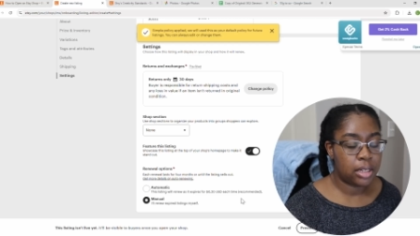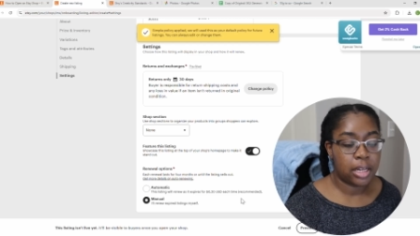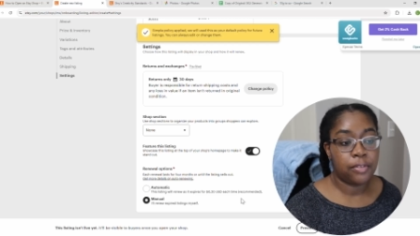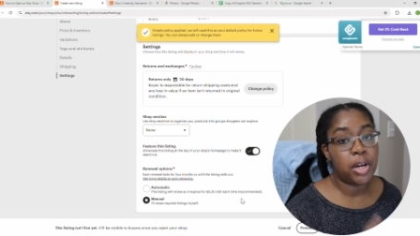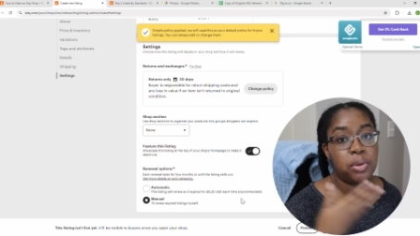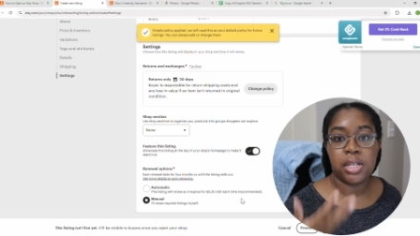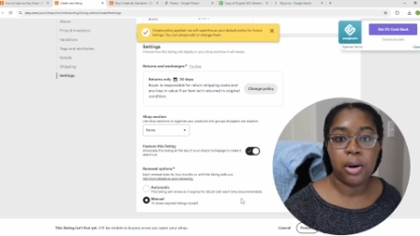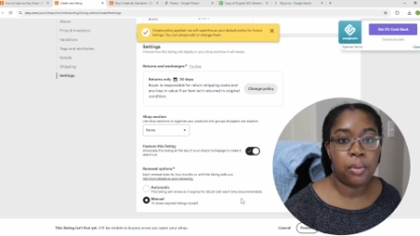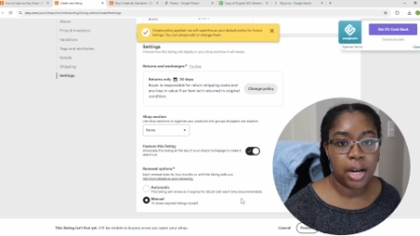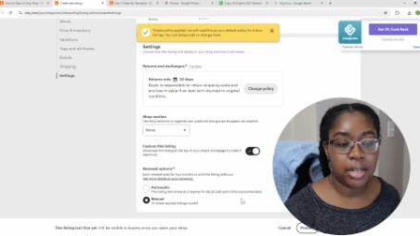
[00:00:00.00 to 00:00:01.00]
Like if I don't
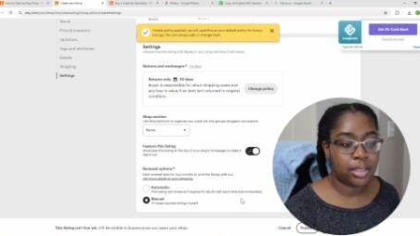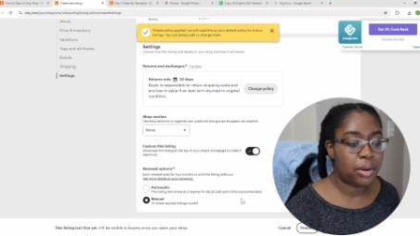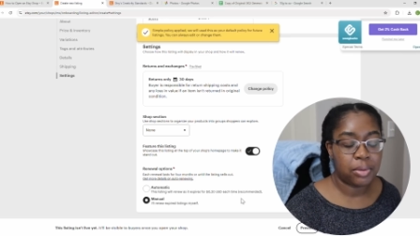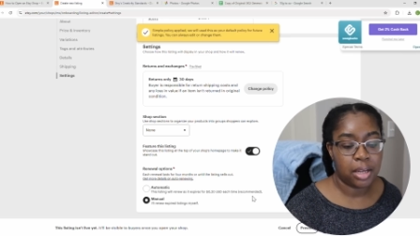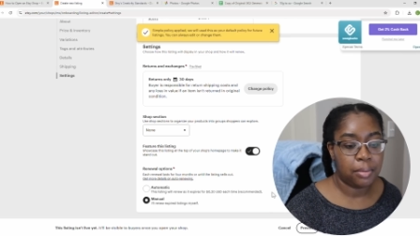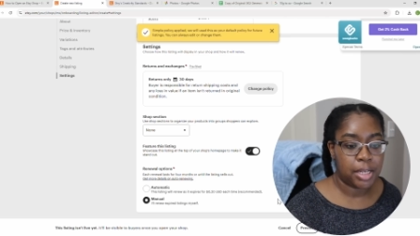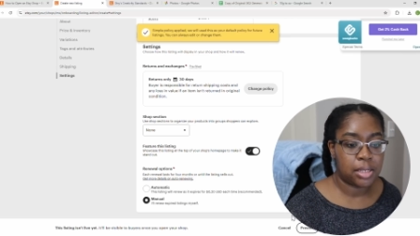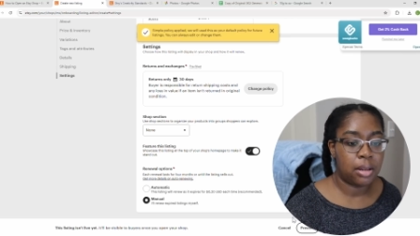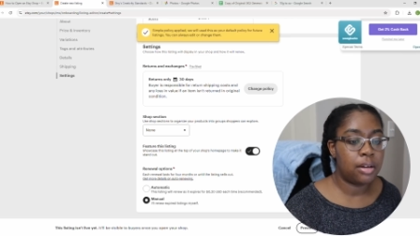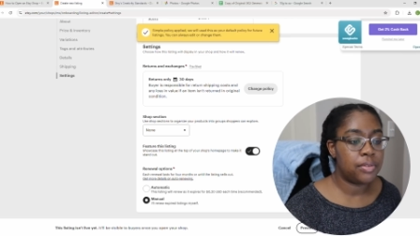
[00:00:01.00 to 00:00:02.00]
sell one, I don't think it
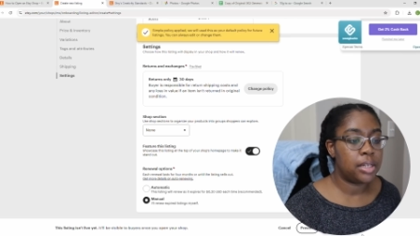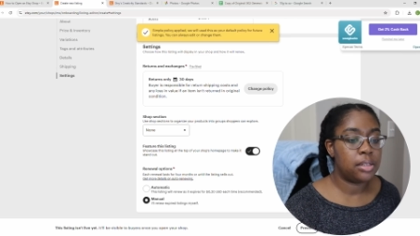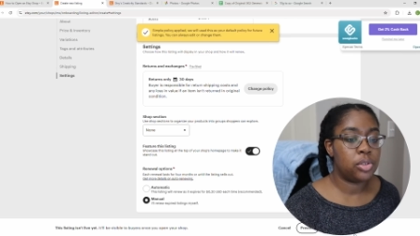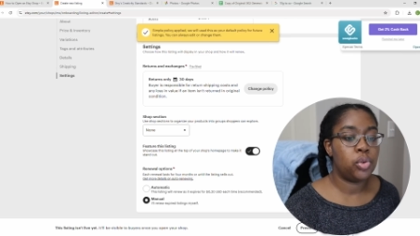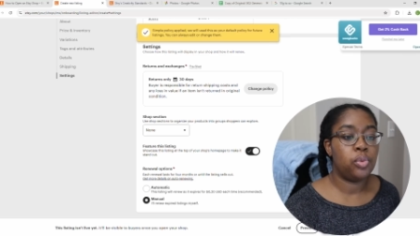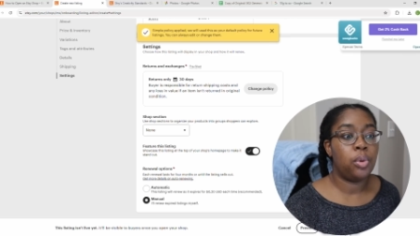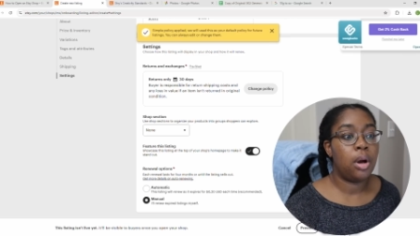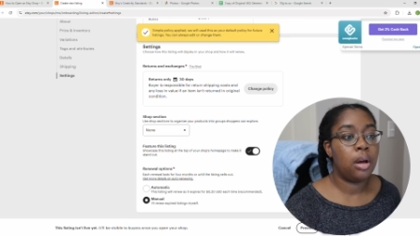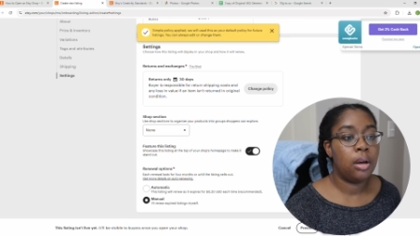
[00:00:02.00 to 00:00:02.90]
makes a lot of sense to